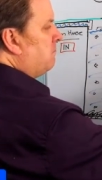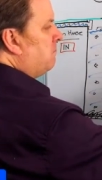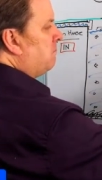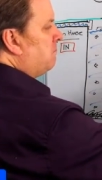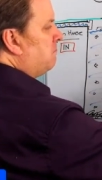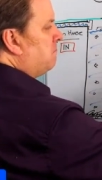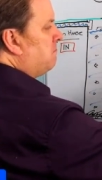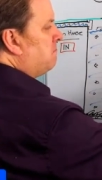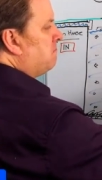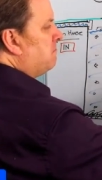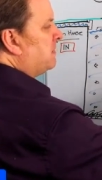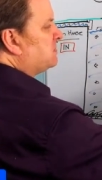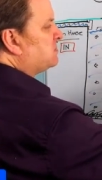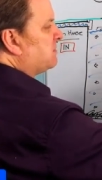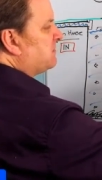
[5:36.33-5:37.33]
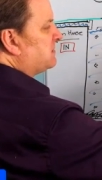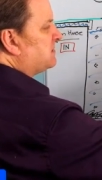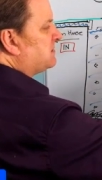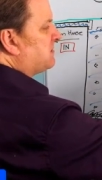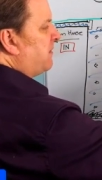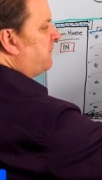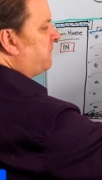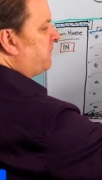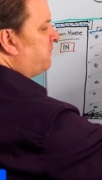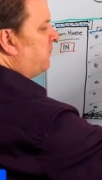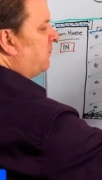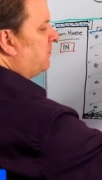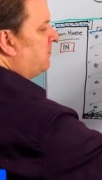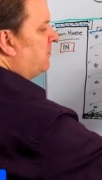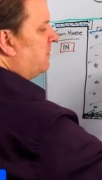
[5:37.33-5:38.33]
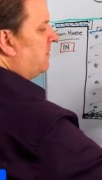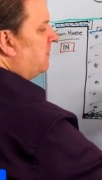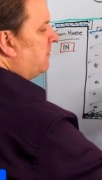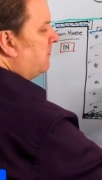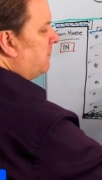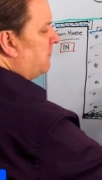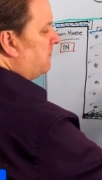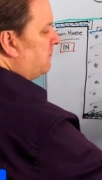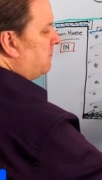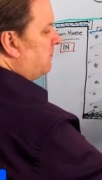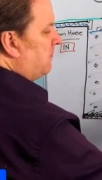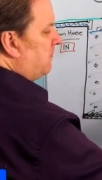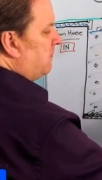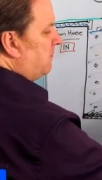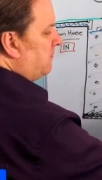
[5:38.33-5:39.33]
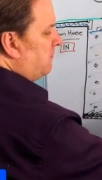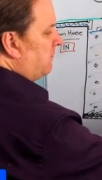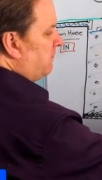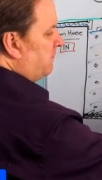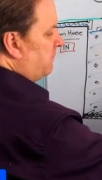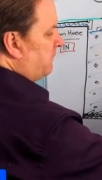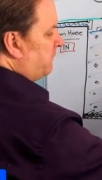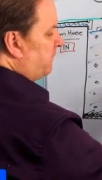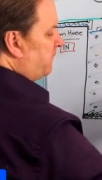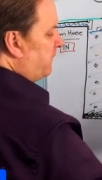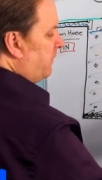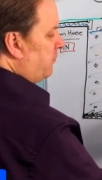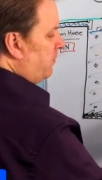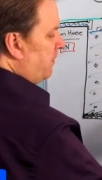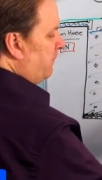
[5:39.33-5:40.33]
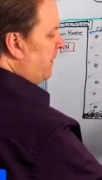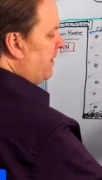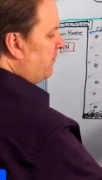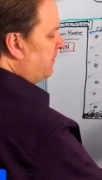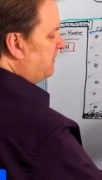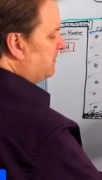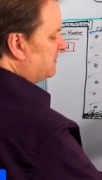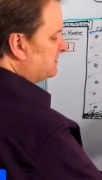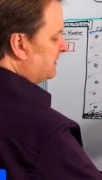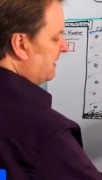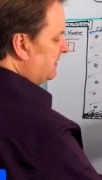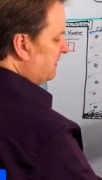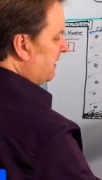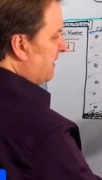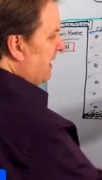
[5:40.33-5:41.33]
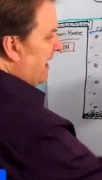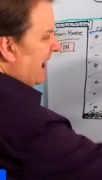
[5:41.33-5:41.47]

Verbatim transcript: M much of the stuff will float about in the tank.